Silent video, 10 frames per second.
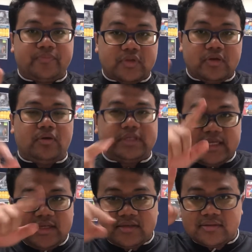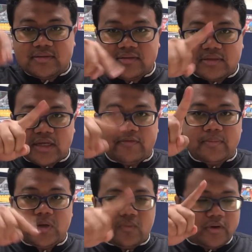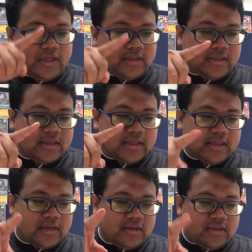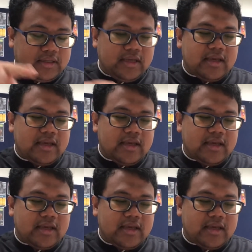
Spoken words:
okay, alphabet Y, okay,